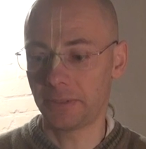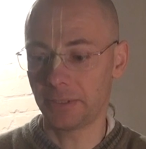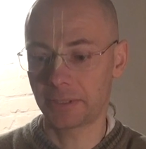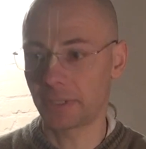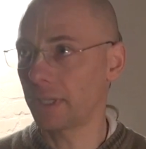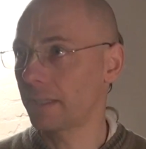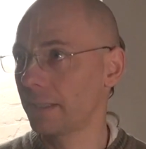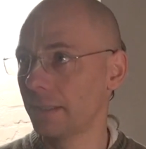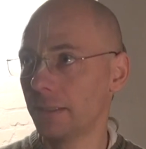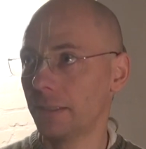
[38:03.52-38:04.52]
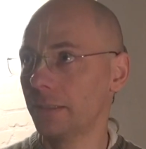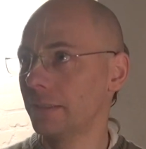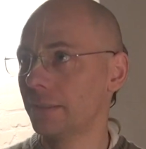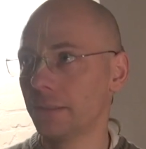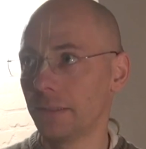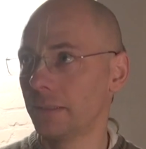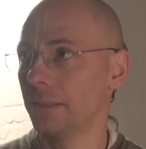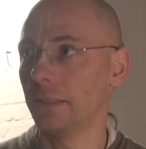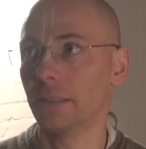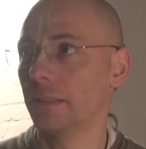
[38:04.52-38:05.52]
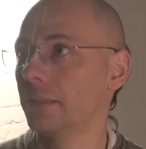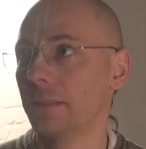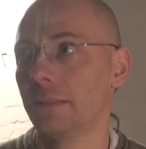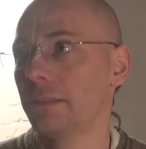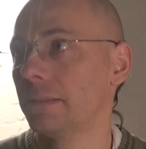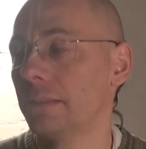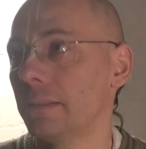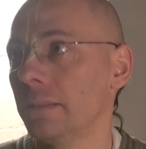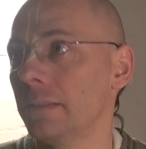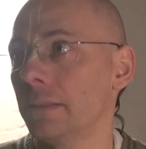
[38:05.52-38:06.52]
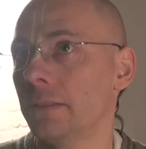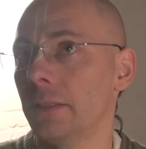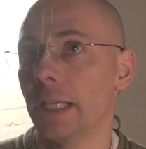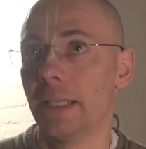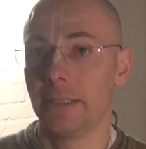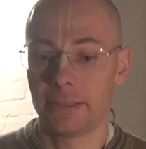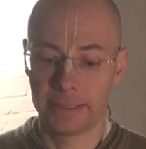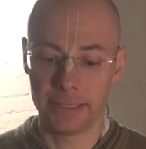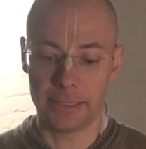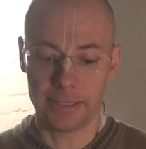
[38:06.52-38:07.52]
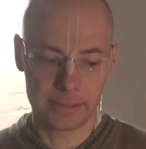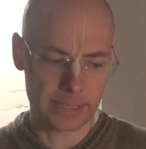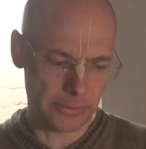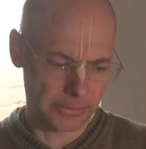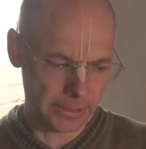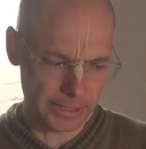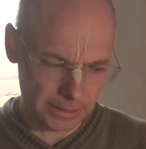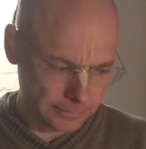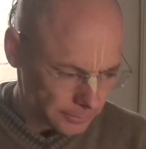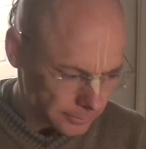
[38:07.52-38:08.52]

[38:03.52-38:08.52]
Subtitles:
just like, yeah. And still in South India,